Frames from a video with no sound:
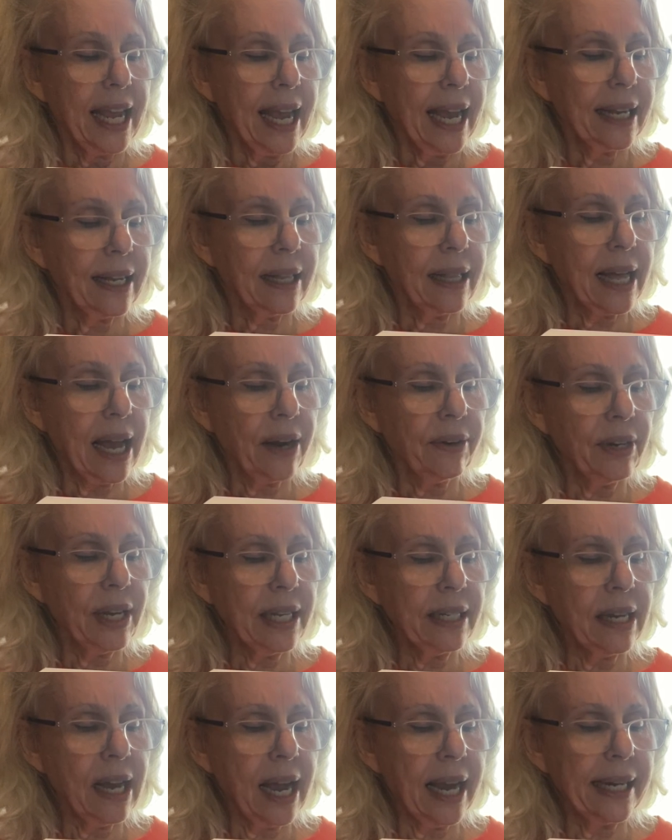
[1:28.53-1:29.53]
and Clara
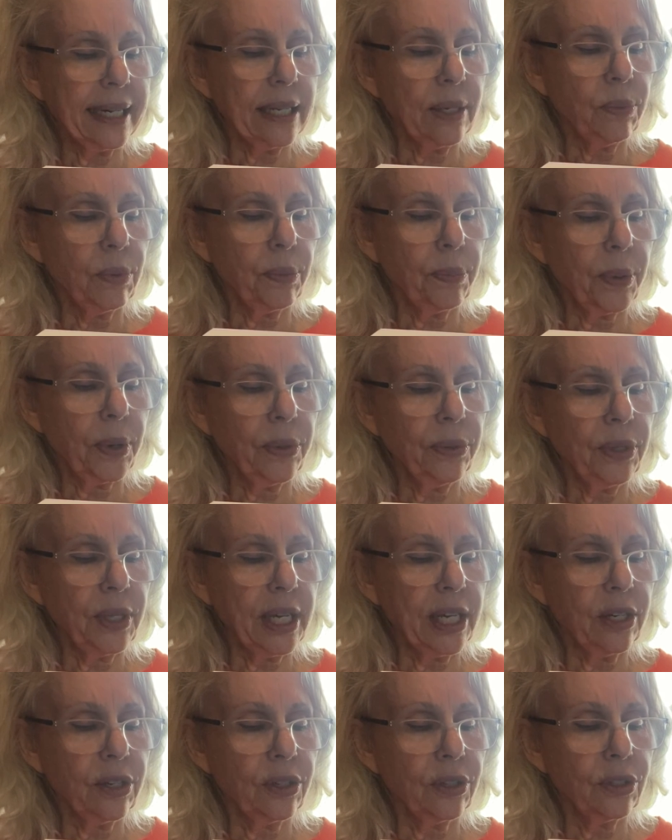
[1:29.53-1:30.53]
and Heidi were both
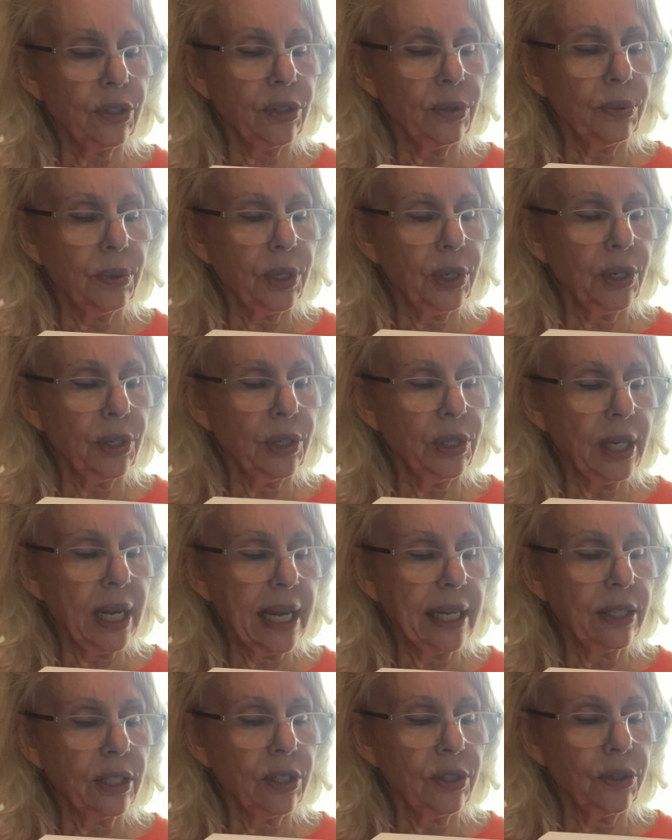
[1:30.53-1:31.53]
eager to learn
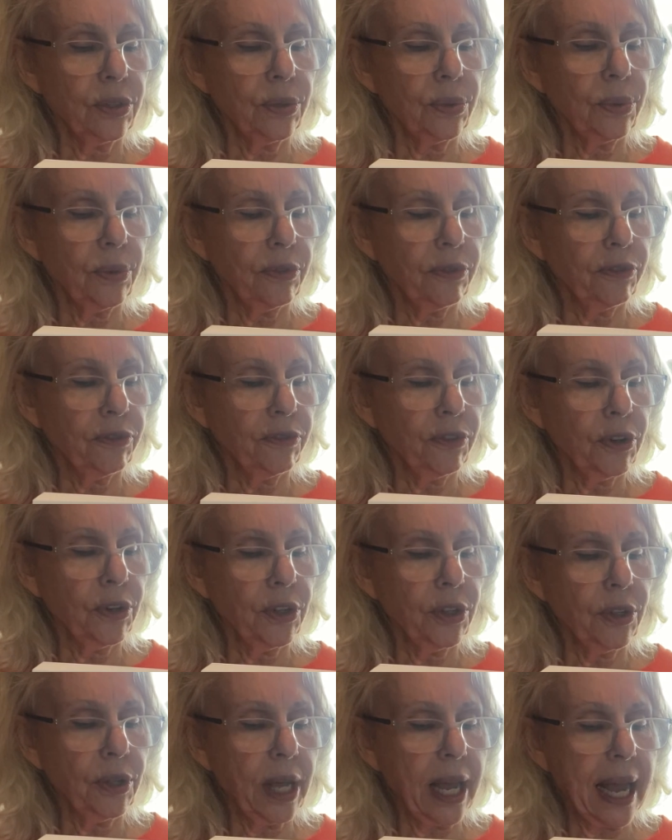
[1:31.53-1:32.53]
and
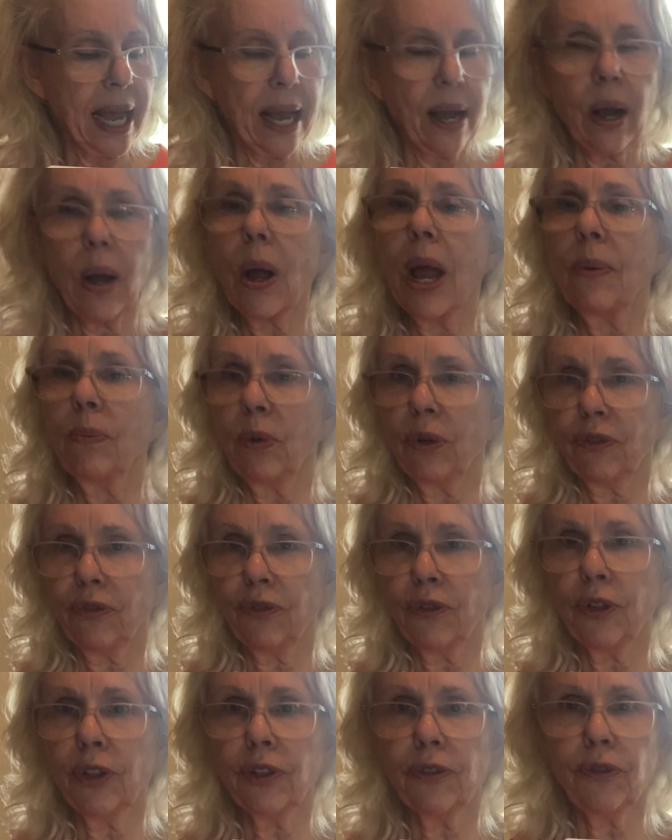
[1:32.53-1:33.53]
were
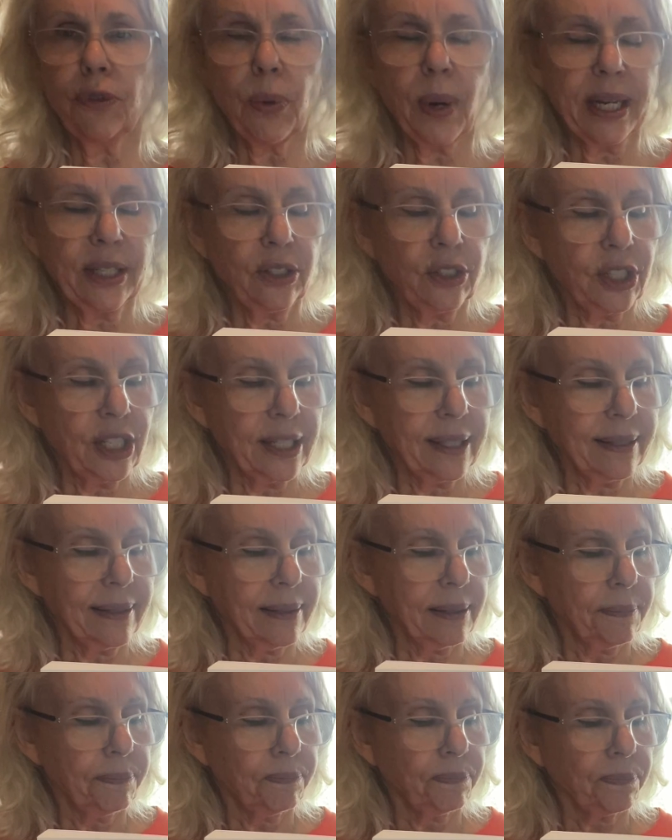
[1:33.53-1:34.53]
full of
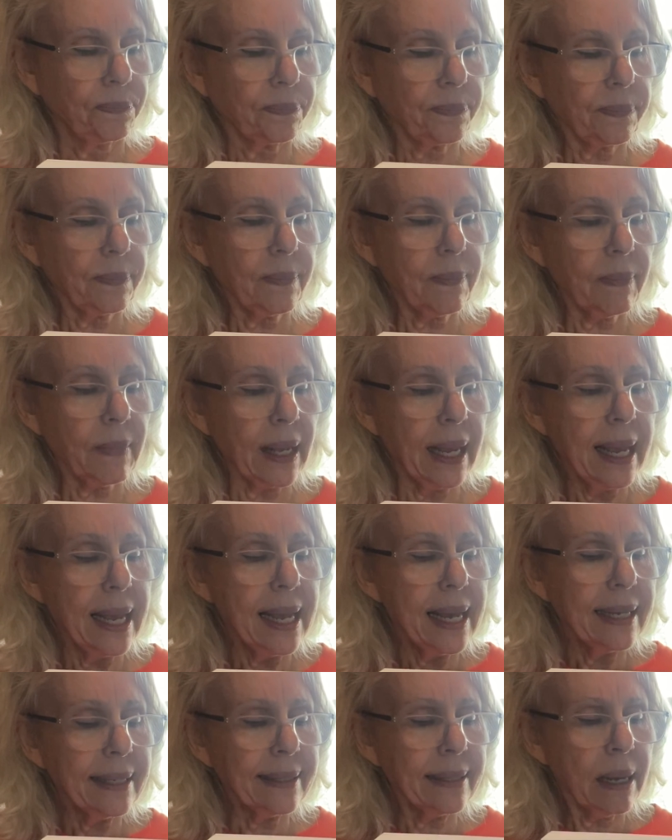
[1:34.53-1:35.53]
questions.
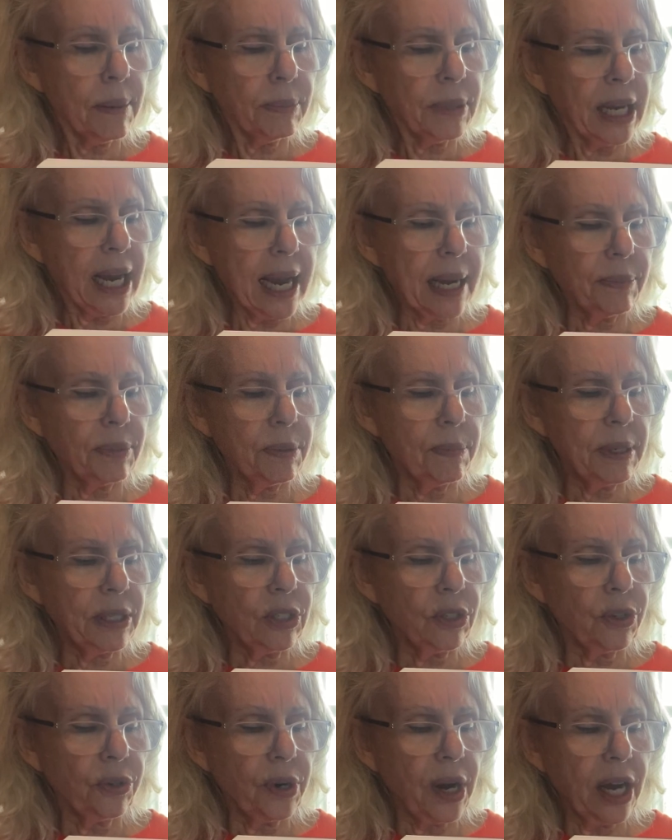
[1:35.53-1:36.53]
Sometimes
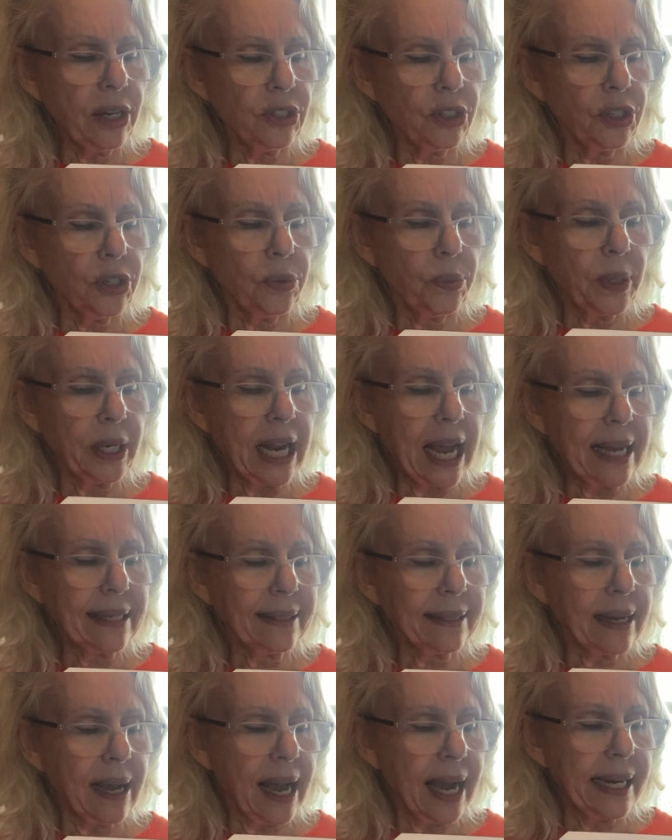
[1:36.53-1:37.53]
Mr. Usher would
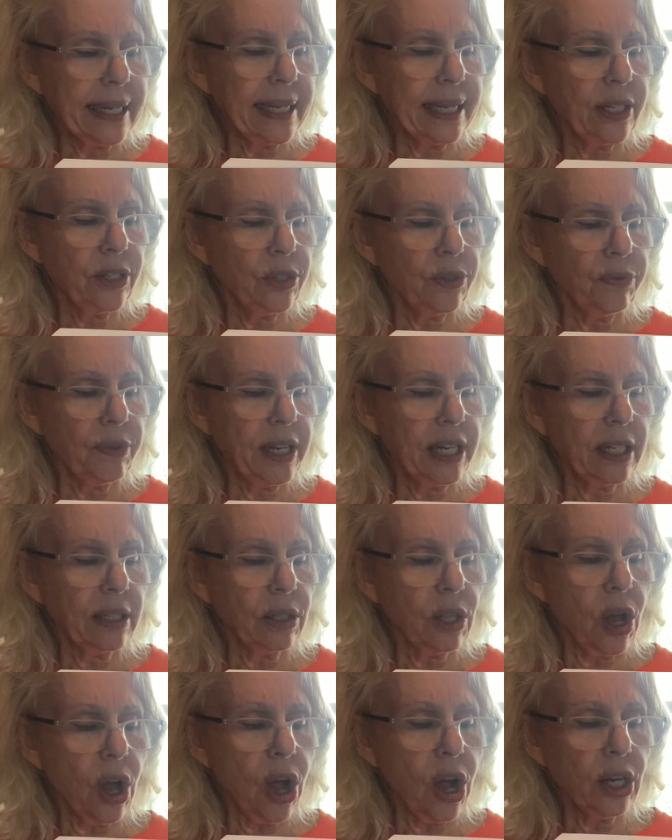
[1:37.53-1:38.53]
ask Heidi to read a
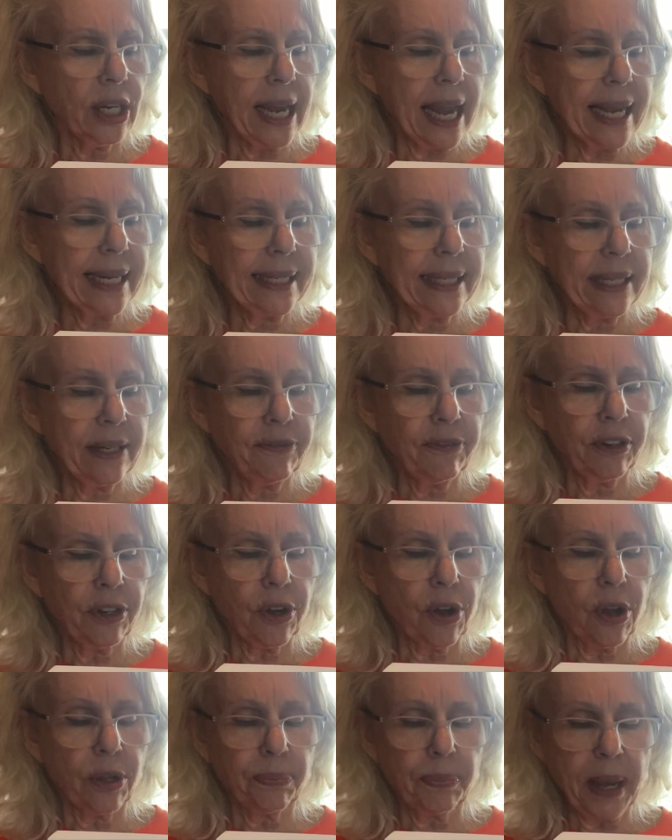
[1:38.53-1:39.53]
long and
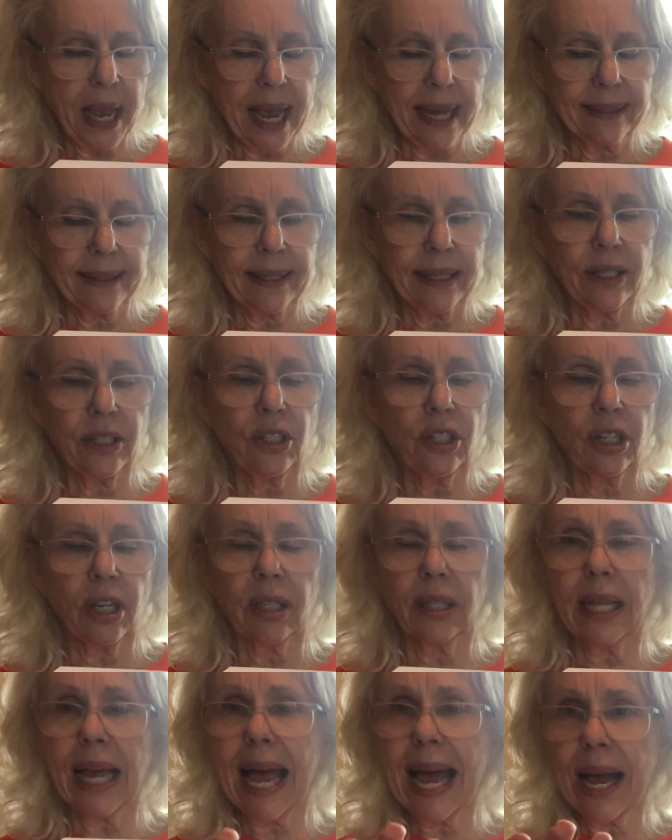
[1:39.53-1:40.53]
difficult passage
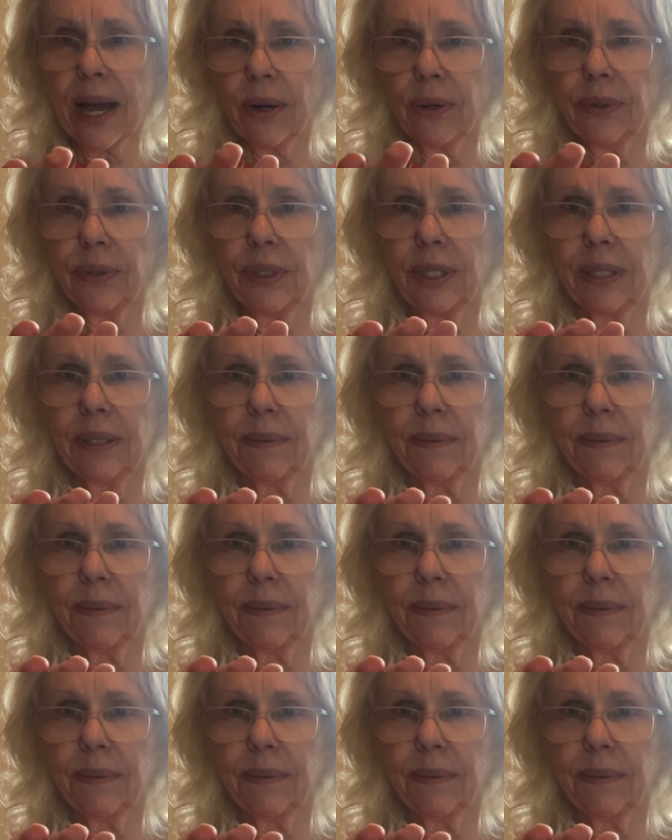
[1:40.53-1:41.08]
aloud.